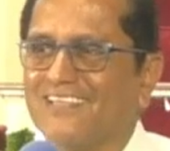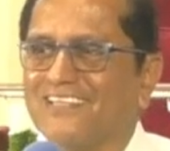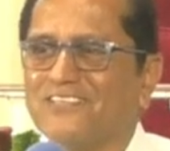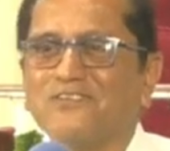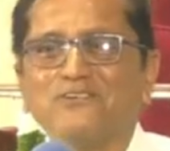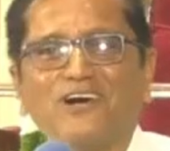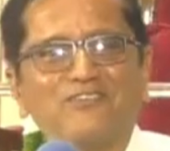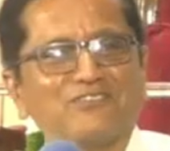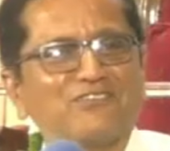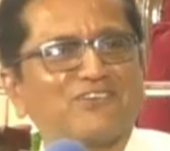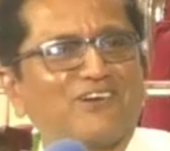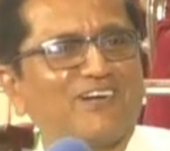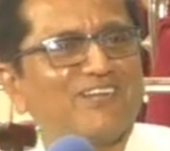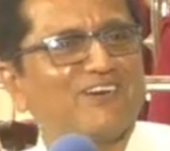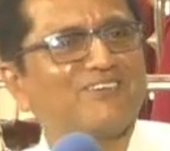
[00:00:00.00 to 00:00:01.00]
You have to
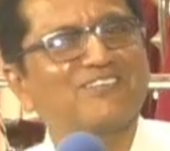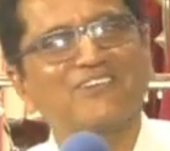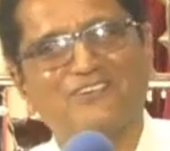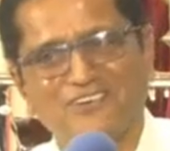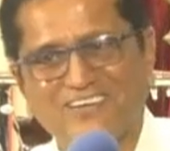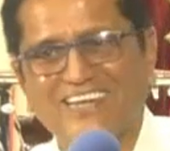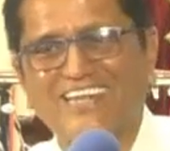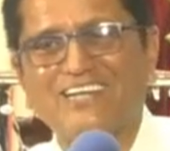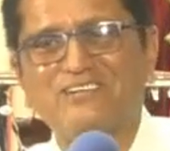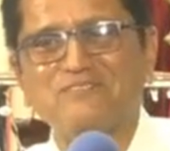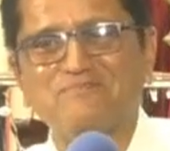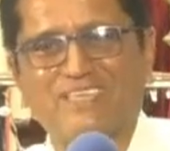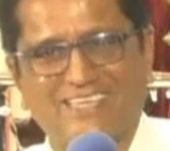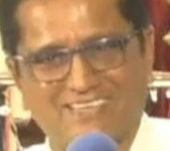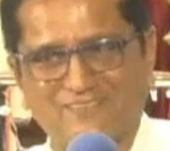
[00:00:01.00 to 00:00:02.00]
call out only to
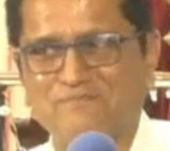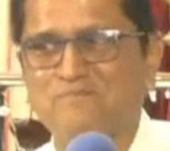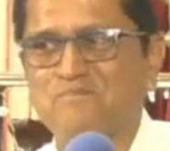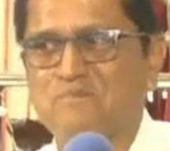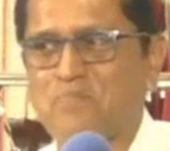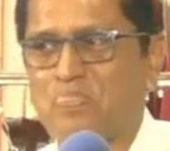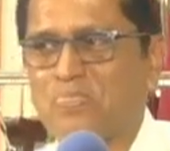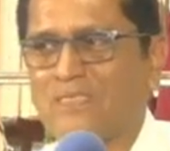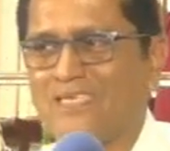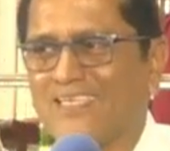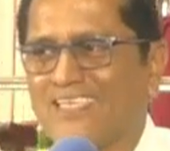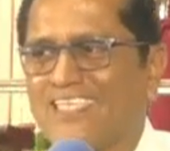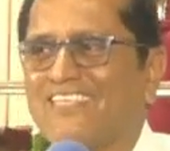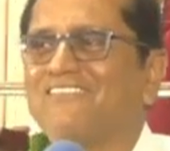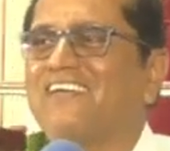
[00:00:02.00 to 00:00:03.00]
me,
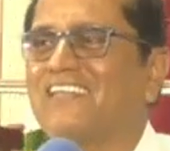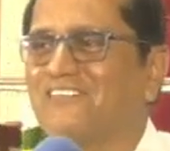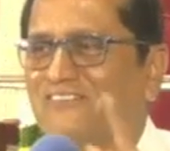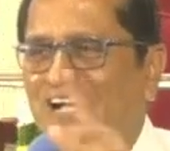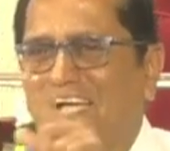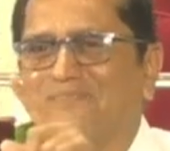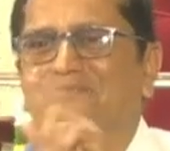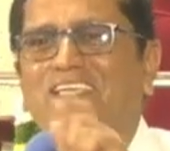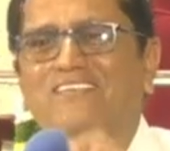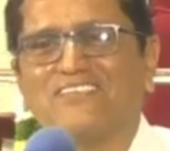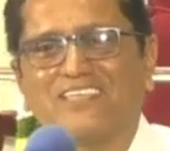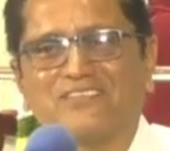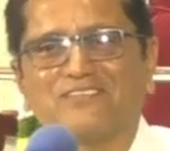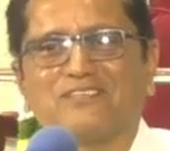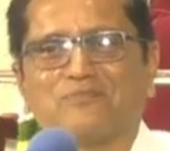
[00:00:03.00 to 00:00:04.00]
even if I am
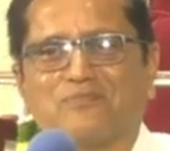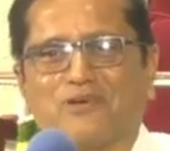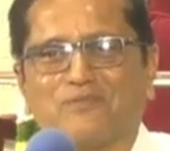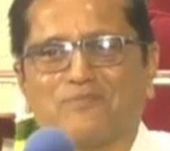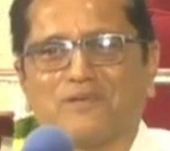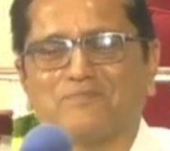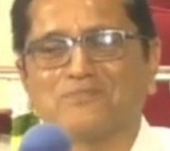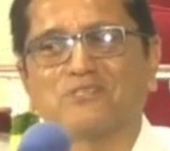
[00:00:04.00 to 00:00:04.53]
giving you the problem.